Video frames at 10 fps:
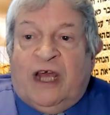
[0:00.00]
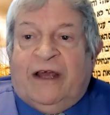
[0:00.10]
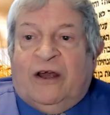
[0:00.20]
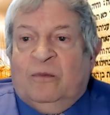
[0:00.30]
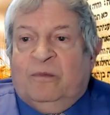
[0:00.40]

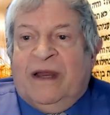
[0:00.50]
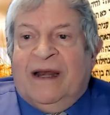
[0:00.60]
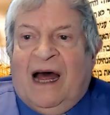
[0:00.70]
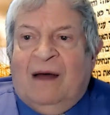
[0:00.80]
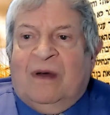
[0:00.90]
Jacob
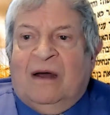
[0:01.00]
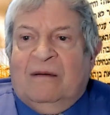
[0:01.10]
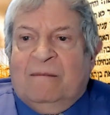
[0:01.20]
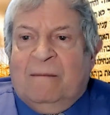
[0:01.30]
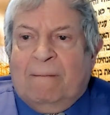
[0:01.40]
ben
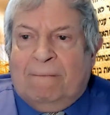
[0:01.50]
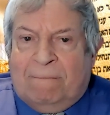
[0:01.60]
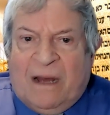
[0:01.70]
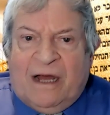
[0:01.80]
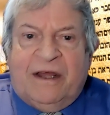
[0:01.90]
Abba
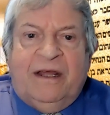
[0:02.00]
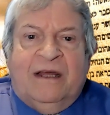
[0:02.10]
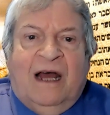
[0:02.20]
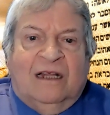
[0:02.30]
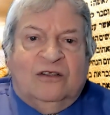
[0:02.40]

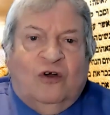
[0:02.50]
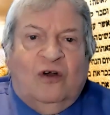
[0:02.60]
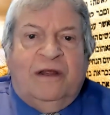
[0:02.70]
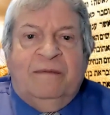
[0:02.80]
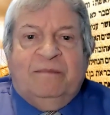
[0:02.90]
Mari
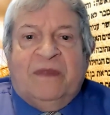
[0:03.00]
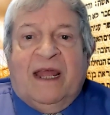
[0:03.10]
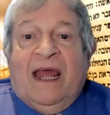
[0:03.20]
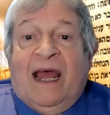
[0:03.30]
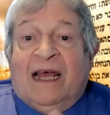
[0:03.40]
Anatoli
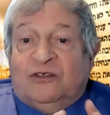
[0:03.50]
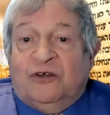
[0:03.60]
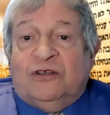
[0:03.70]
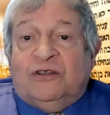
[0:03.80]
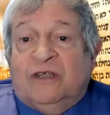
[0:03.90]

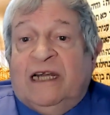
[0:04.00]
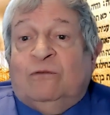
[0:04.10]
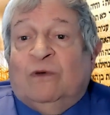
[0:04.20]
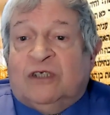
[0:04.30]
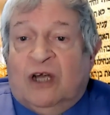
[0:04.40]
asserted that
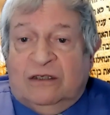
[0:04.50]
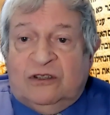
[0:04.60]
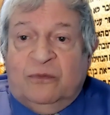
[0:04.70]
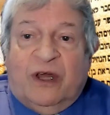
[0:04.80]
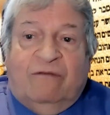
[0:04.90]
it was
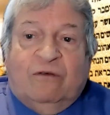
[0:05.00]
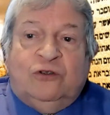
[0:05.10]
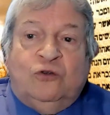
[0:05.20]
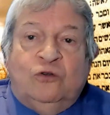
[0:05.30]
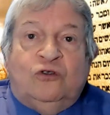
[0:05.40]
customary
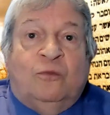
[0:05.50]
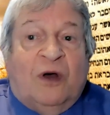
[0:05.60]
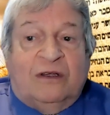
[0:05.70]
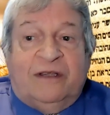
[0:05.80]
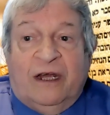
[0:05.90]
for Jews to
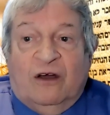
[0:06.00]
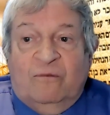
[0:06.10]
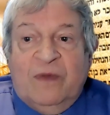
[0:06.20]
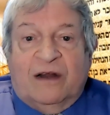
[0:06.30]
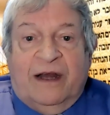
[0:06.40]
partake
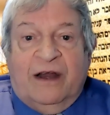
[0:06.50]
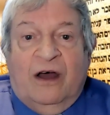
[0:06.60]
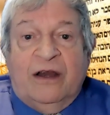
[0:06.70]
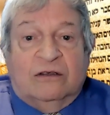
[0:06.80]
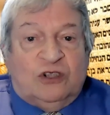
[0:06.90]
of milk and
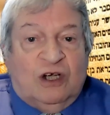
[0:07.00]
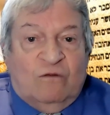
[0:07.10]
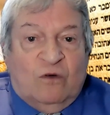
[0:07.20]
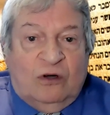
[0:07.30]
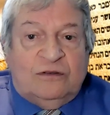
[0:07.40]
honey on
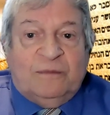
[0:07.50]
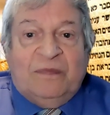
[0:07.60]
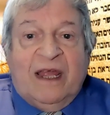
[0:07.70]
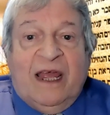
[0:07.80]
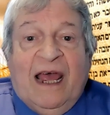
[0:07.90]
Shavuot,
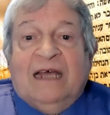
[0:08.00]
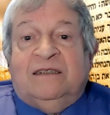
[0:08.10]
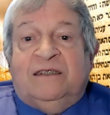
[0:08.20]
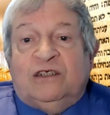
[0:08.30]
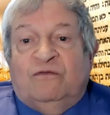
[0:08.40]

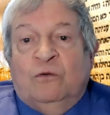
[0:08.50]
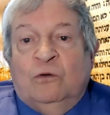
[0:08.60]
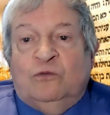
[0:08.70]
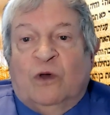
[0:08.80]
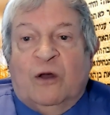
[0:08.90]
as these
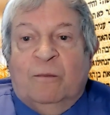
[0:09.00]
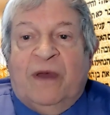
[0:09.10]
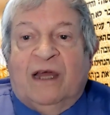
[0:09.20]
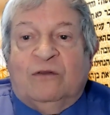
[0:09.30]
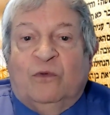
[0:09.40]
foods were
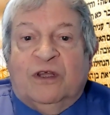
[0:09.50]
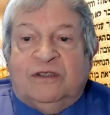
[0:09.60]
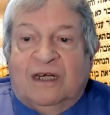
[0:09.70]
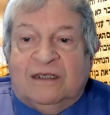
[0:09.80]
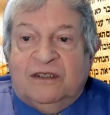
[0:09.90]
compared with
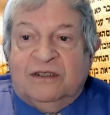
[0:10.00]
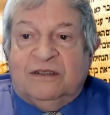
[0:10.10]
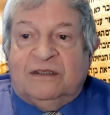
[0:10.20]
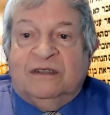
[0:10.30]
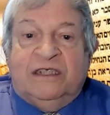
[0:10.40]
the
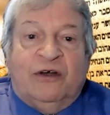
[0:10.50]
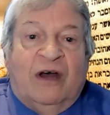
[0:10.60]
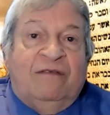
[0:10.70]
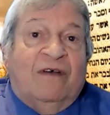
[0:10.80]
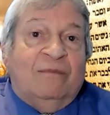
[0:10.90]
sustenance
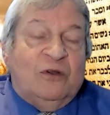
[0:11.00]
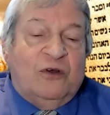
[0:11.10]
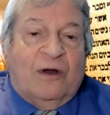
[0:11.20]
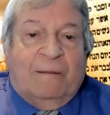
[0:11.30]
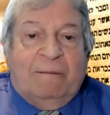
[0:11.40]
derived from the
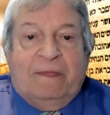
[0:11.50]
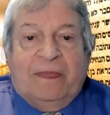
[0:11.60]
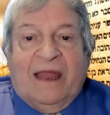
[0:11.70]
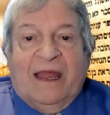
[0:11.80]
Torah.